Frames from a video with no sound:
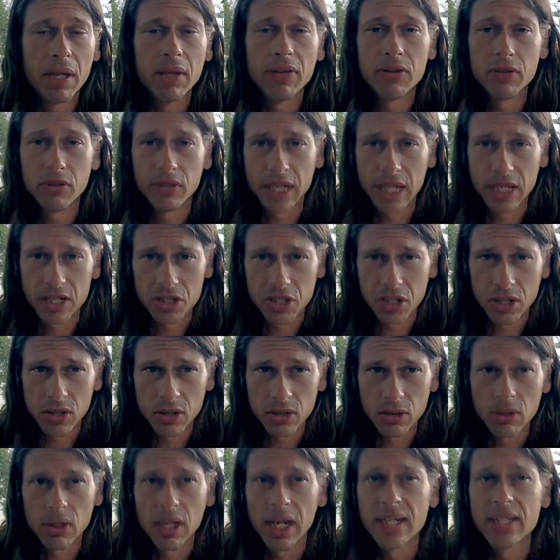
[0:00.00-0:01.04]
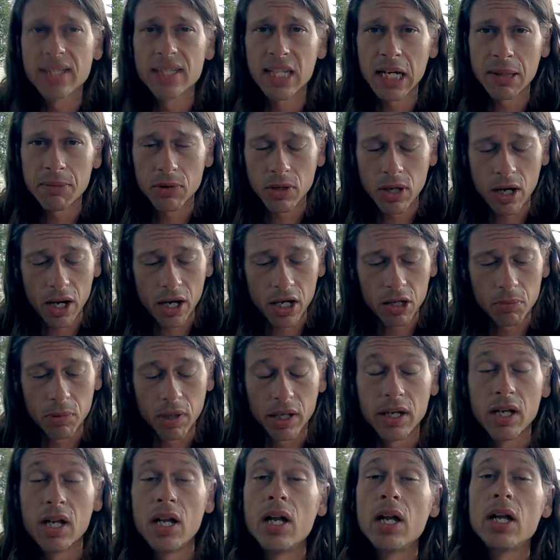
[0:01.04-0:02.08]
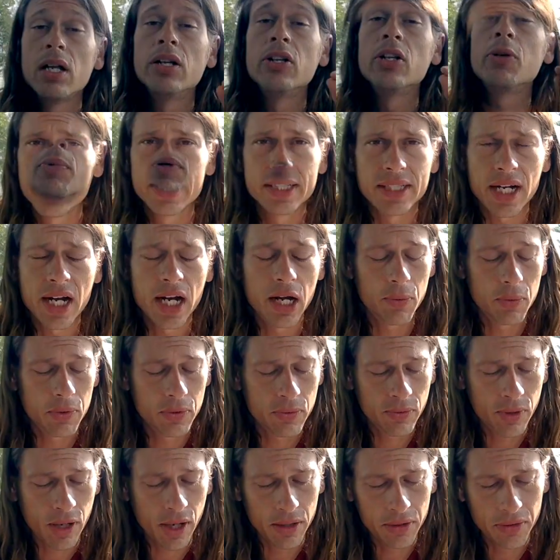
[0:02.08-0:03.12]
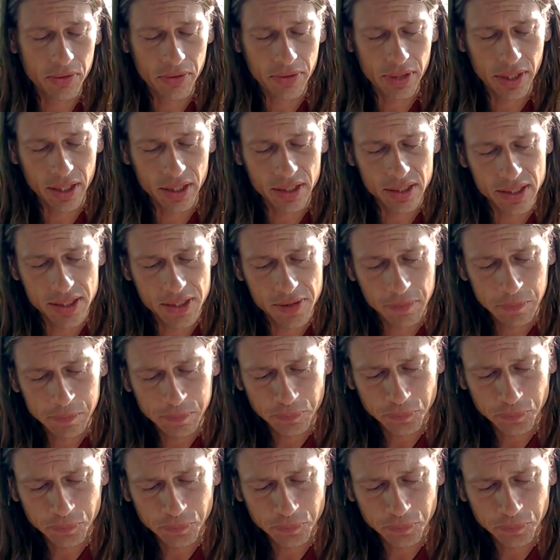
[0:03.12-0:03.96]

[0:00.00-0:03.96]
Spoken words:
been through that jungle, like Samuel Hahnemann. It just takes time with Rahu things.